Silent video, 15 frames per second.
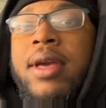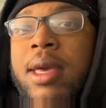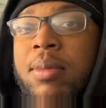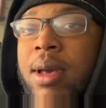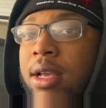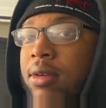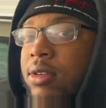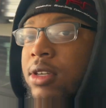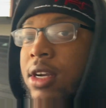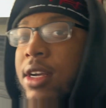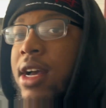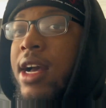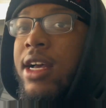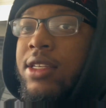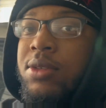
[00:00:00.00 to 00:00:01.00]
get back with y'all
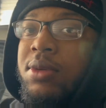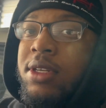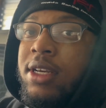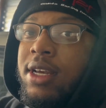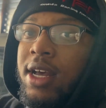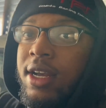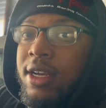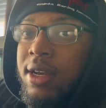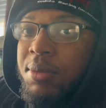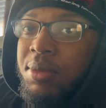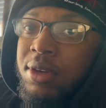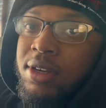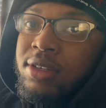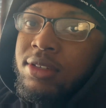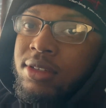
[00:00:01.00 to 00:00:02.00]
guys when the guy come
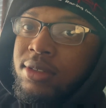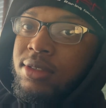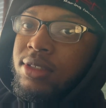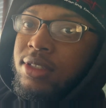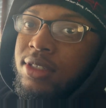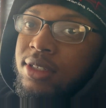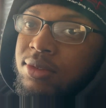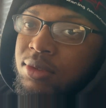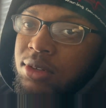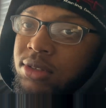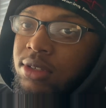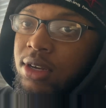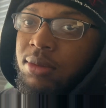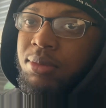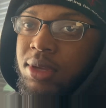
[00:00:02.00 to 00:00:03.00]
here. You know what I'm saying? We're gonna talk